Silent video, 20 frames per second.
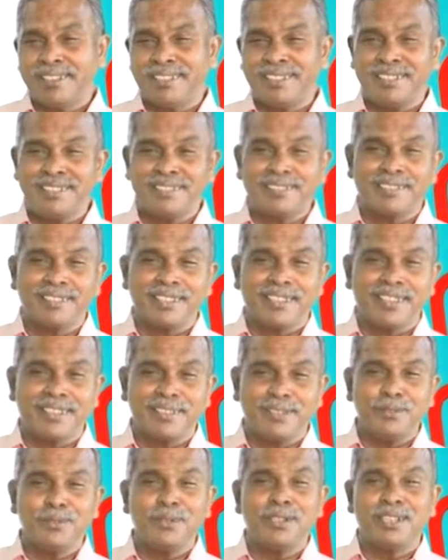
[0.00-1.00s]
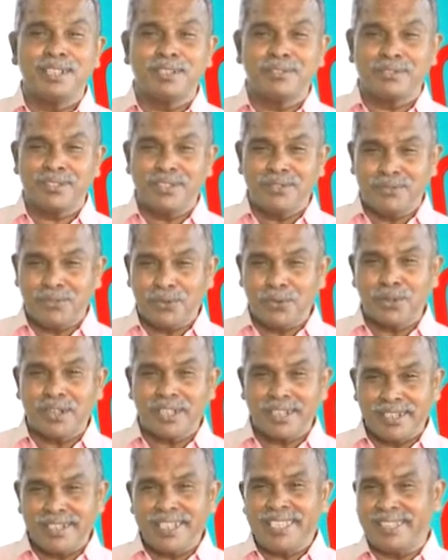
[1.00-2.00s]
is the unit of the
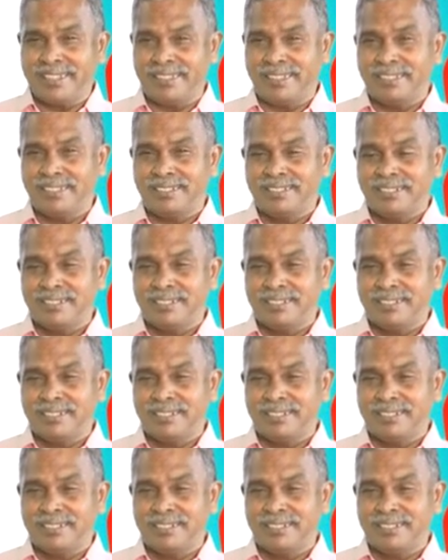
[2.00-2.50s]
focal length.